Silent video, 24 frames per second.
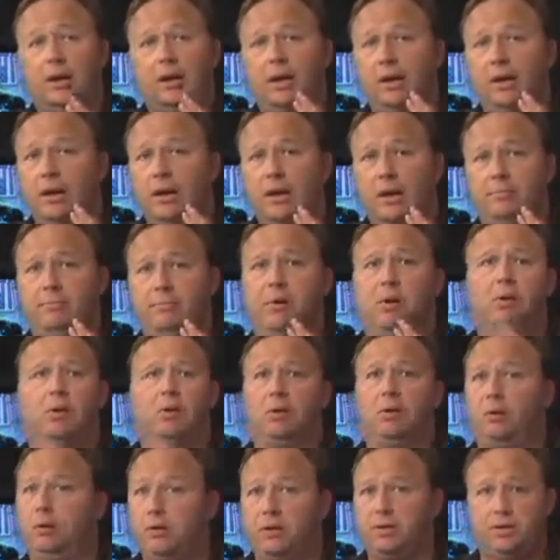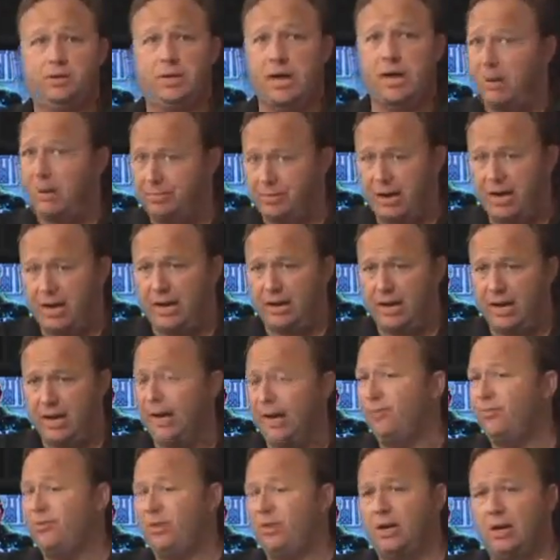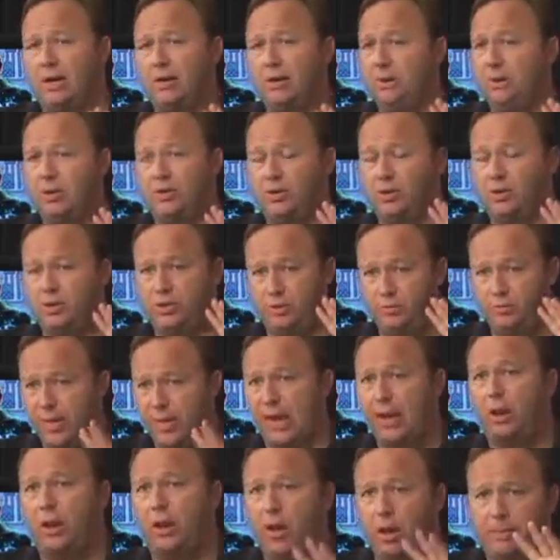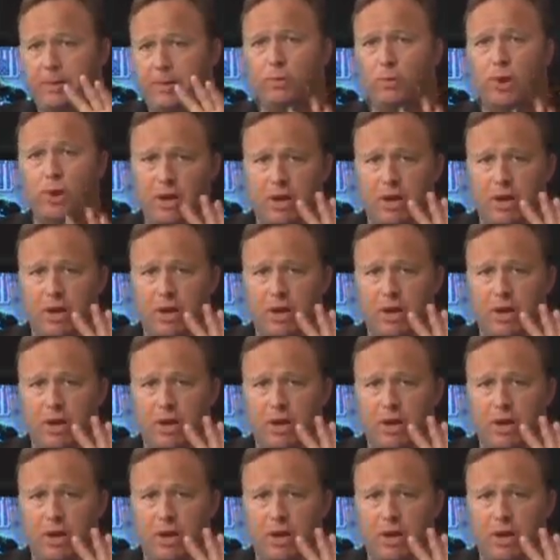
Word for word: Uh, a miracle could stop it, I guess. I mean, just that'll all be written